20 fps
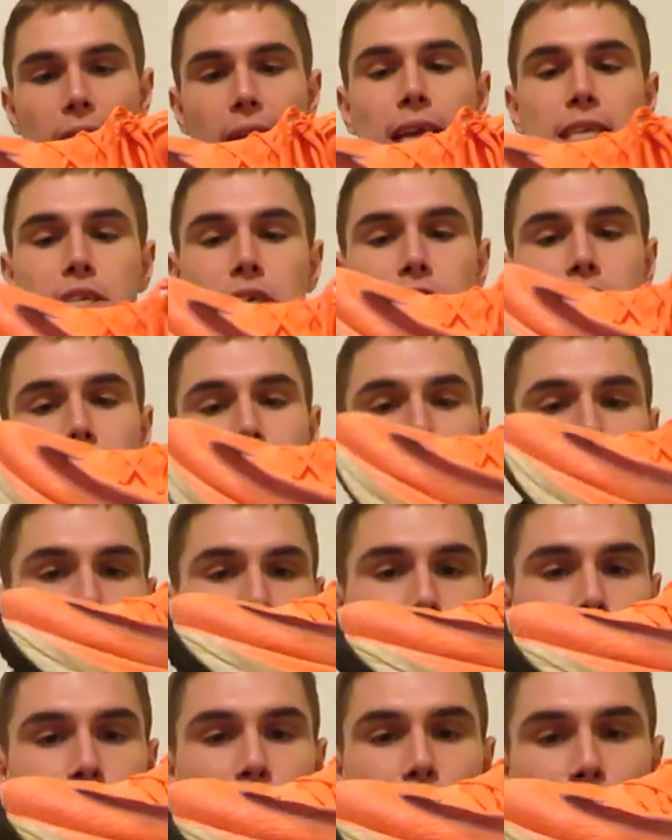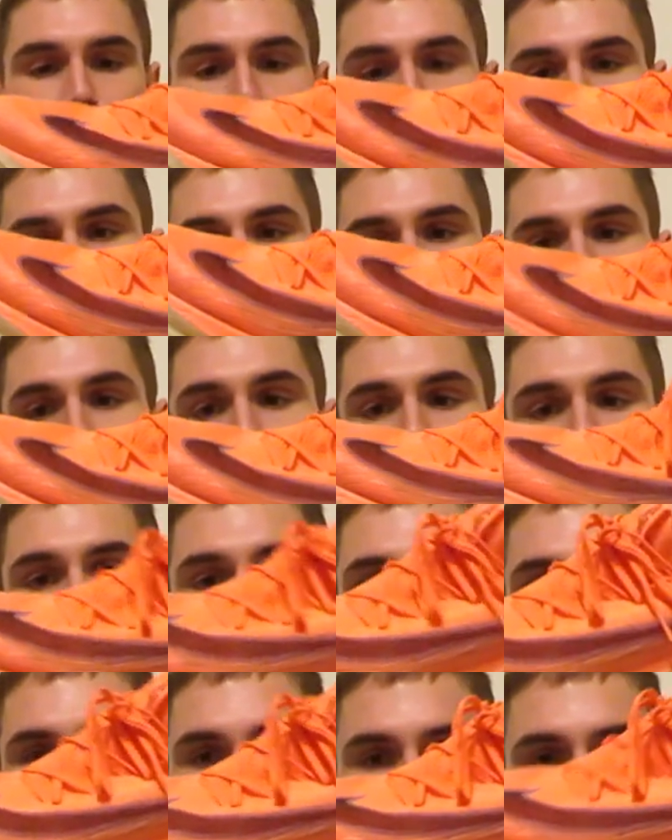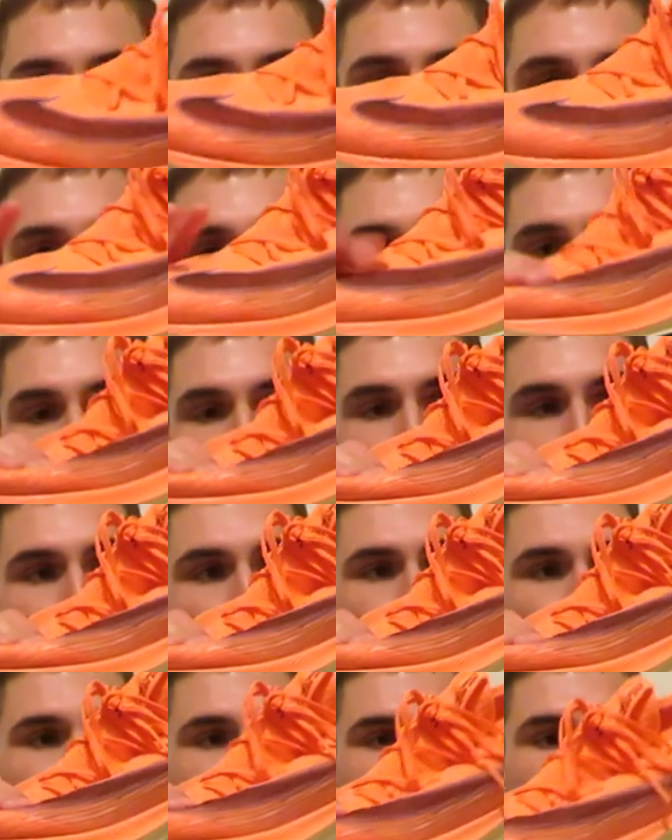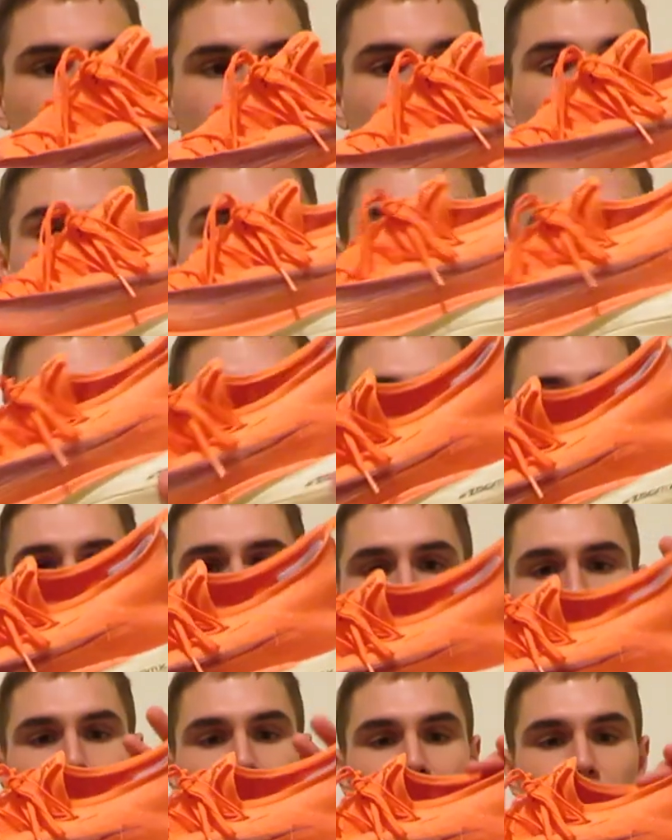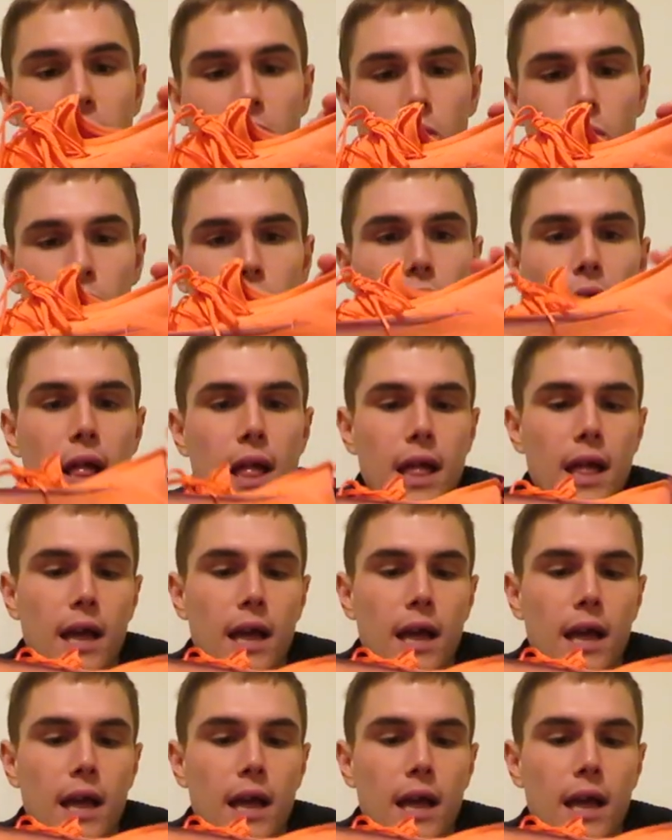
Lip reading: As you can see from the front, they have such a big forefront and such a big heel.